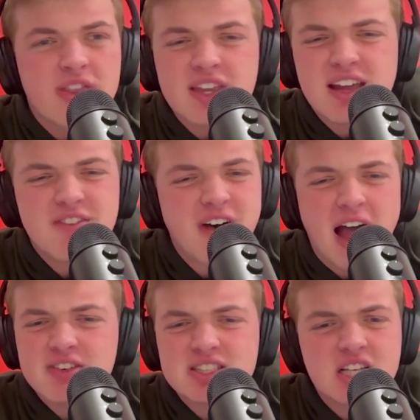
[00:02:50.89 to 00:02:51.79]
I think he had
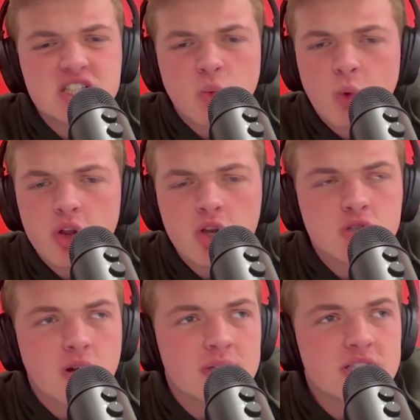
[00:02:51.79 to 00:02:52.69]
5 assists in one of their
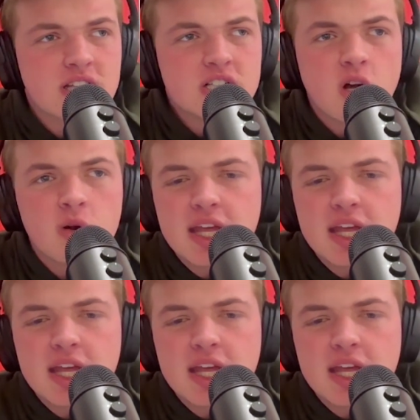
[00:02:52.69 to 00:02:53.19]
scrimmages they showed.